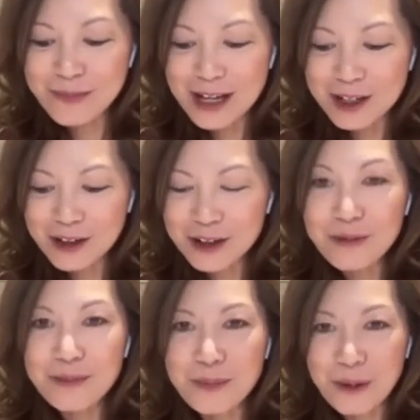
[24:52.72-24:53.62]

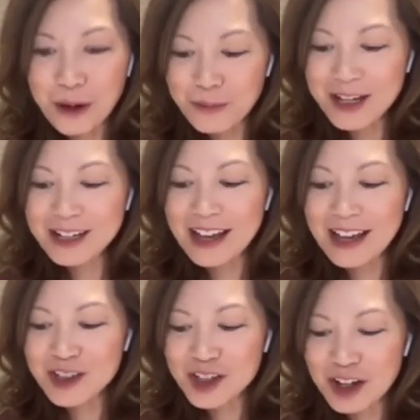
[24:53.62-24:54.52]
Butter, Bourbon
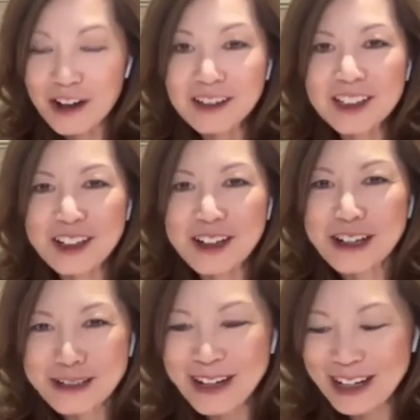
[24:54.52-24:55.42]
and Chocolate
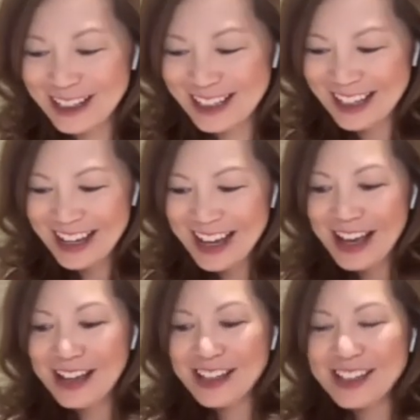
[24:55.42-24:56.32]
Cookbook.
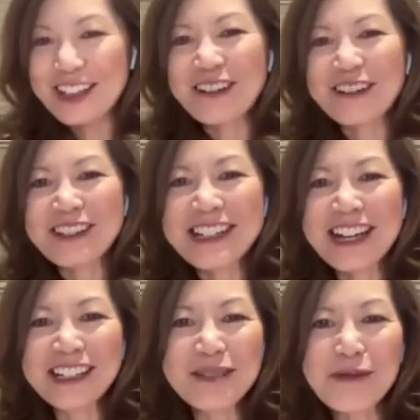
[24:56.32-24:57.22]
So
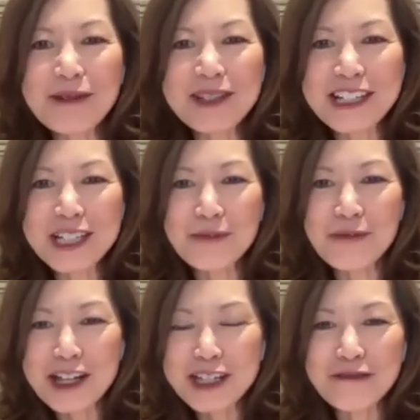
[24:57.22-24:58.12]
tell us, what was the
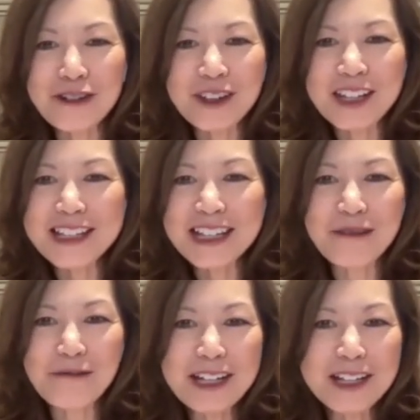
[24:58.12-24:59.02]
inspiration for this,
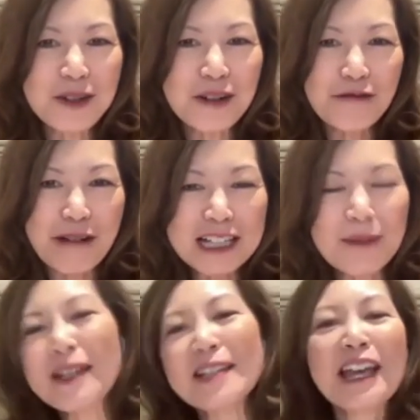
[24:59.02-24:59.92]
and what sort of
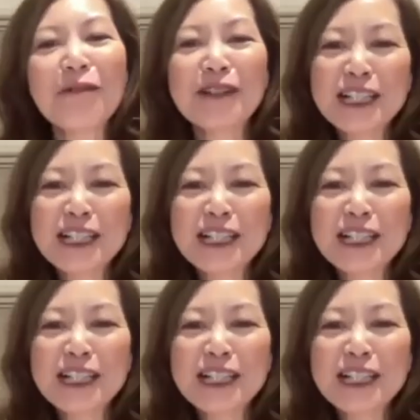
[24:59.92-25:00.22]
recipes can we